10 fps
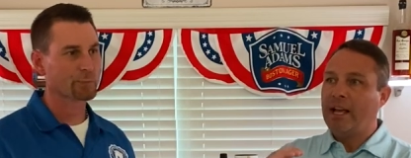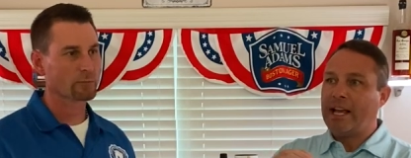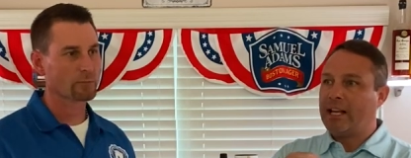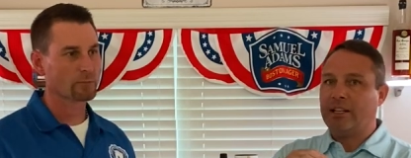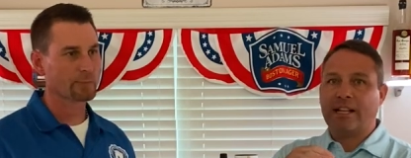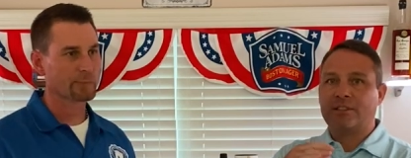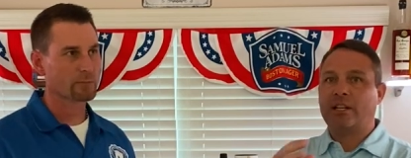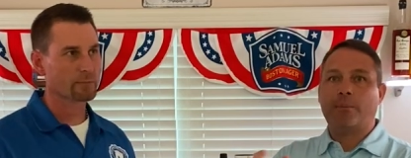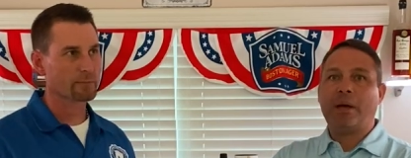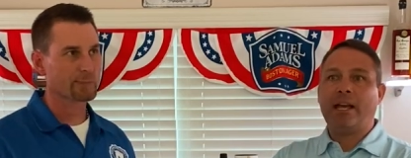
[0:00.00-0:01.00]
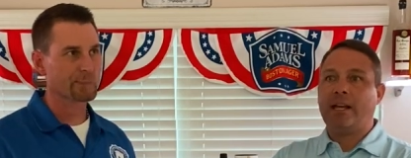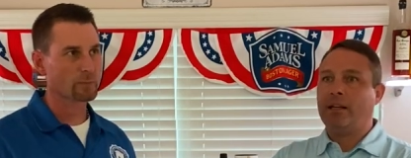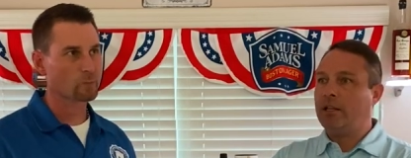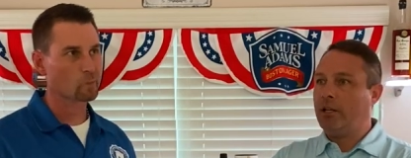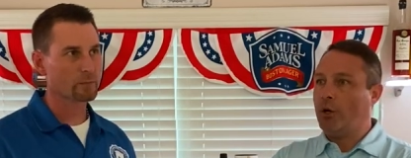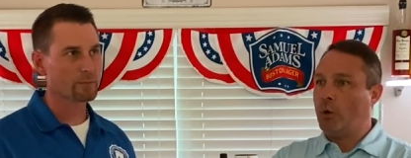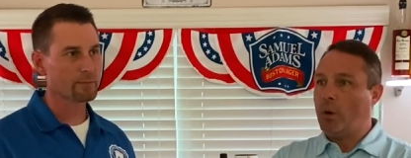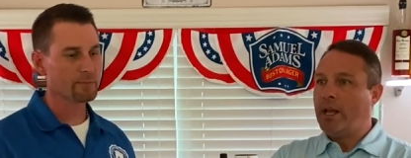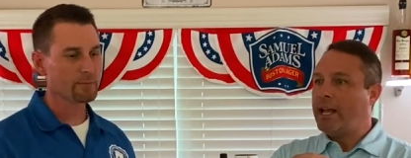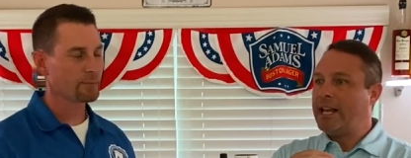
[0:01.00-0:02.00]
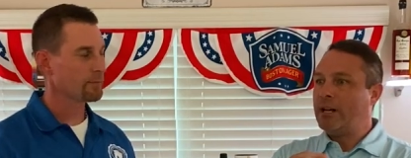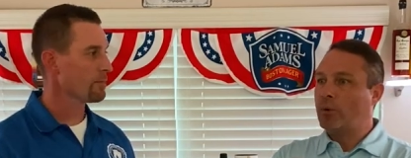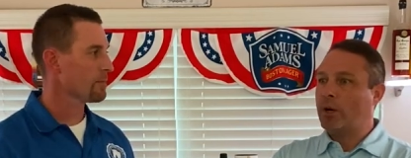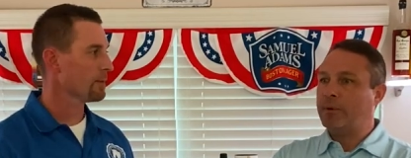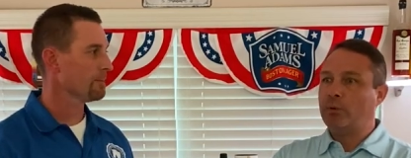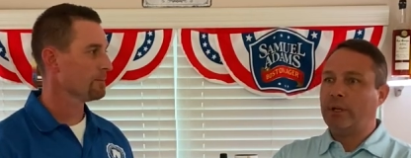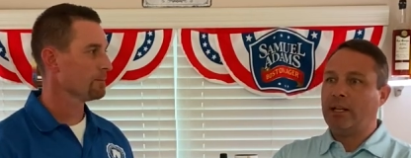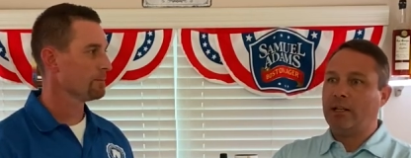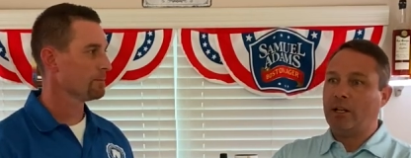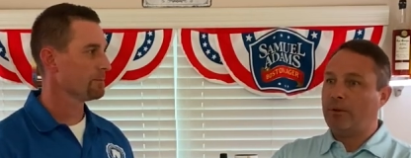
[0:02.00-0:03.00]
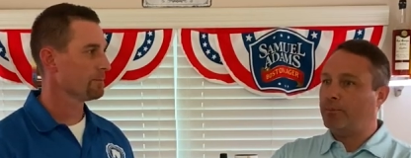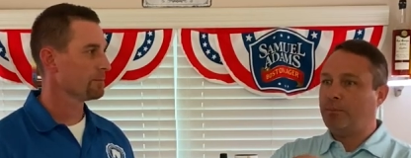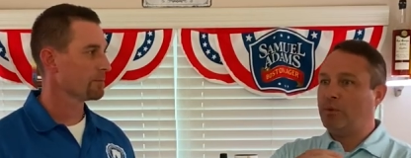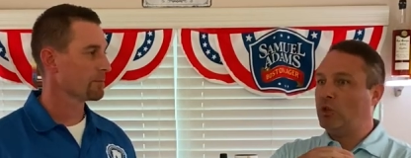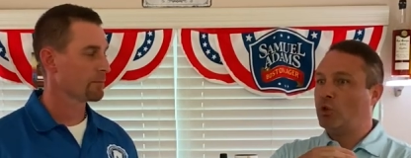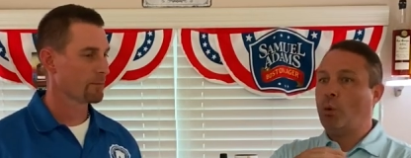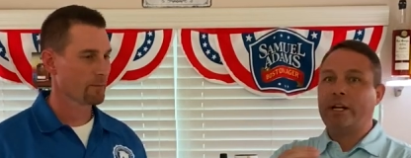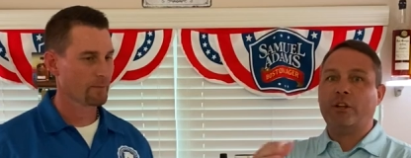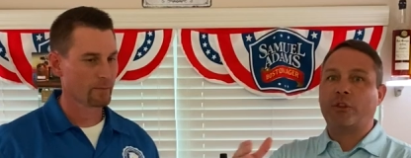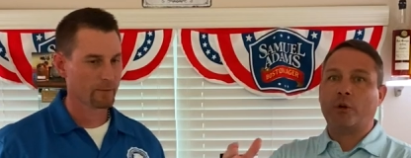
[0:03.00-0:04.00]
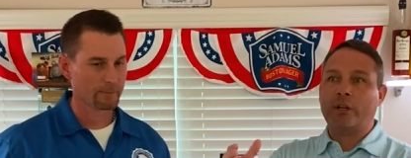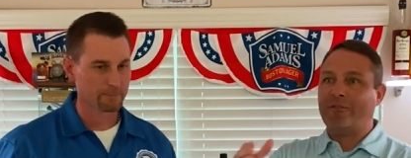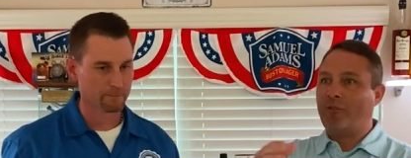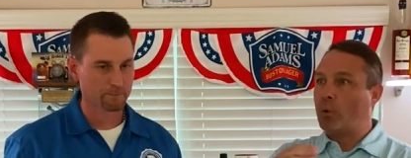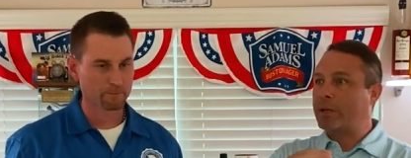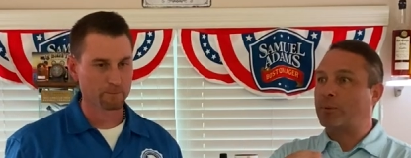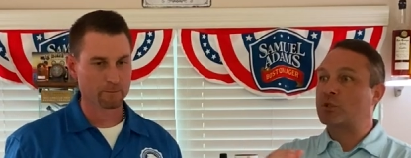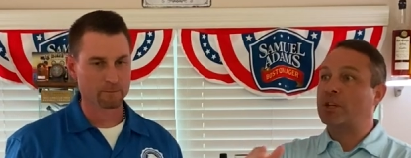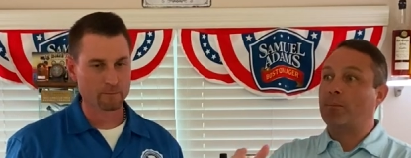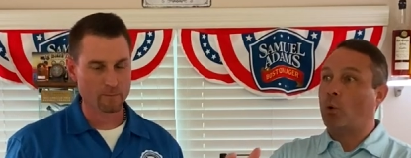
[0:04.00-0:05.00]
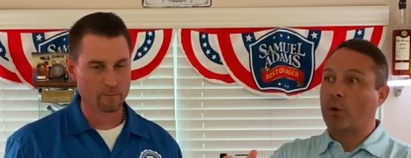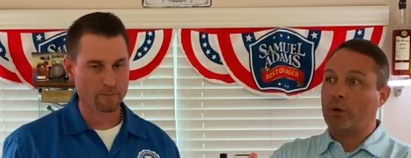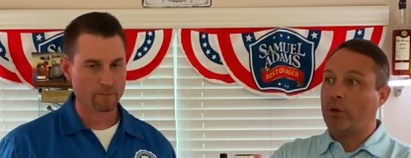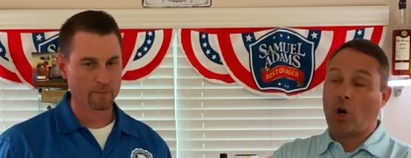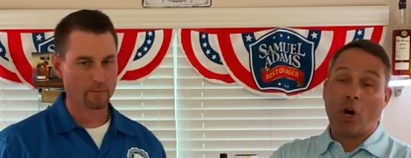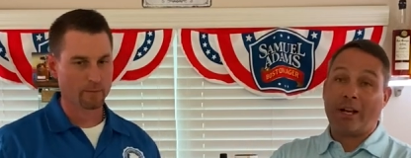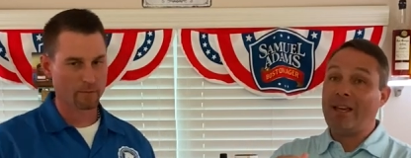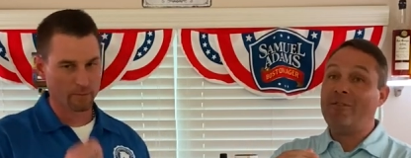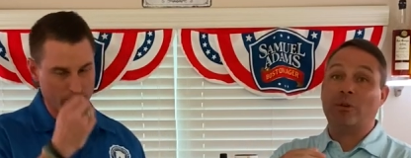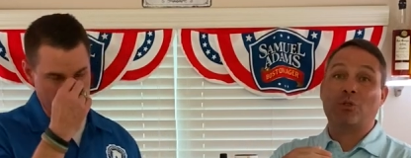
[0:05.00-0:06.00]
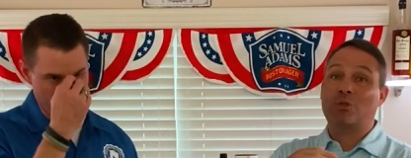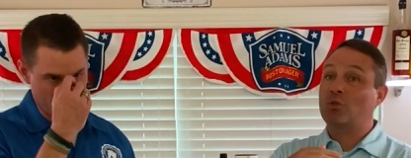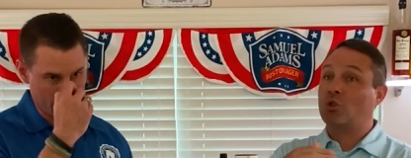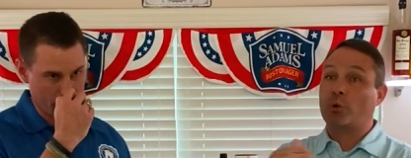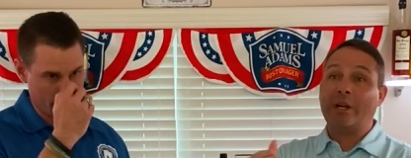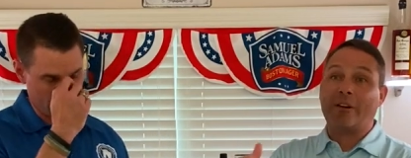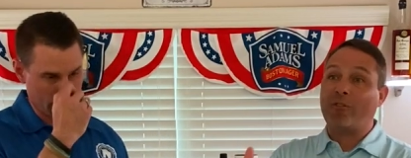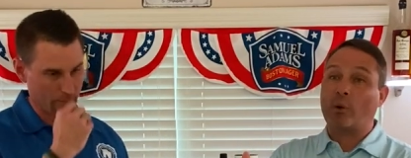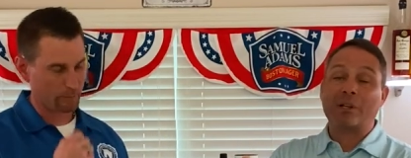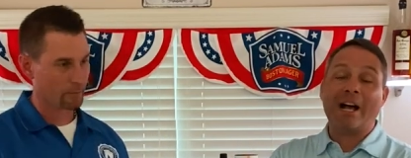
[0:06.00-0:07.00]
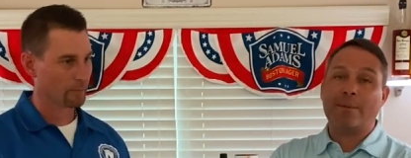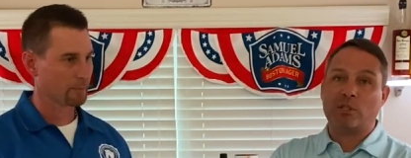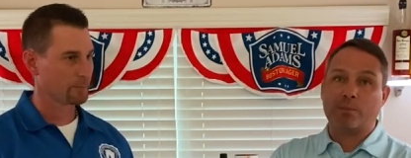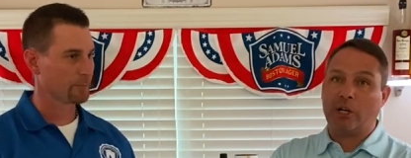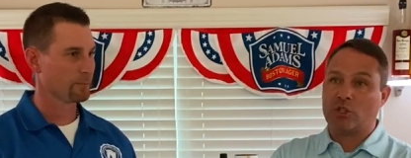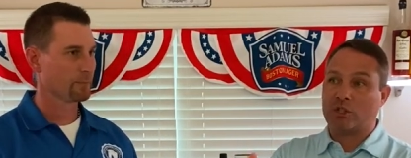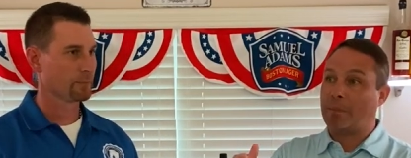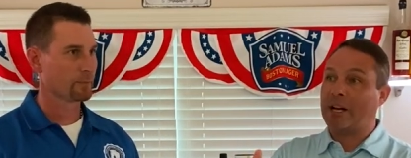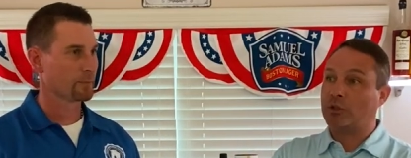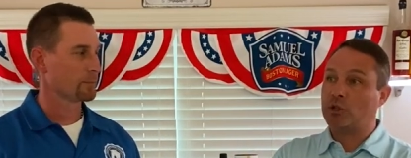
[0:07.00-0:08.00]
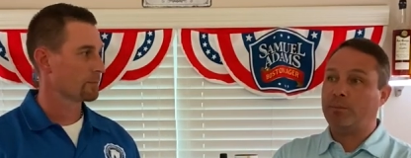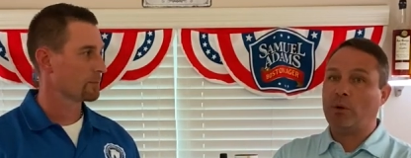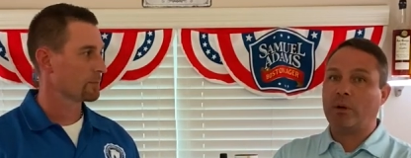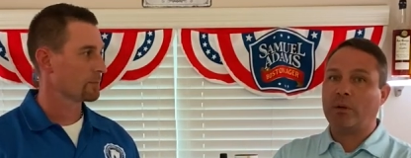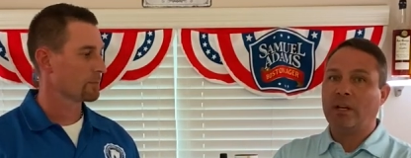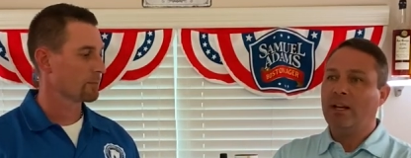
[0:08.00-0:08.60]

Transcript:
Speaker 1: and instead of paying, you know, anywhere between 20 to 30, 40% more than or even three or four times as much as a bottle should be worth,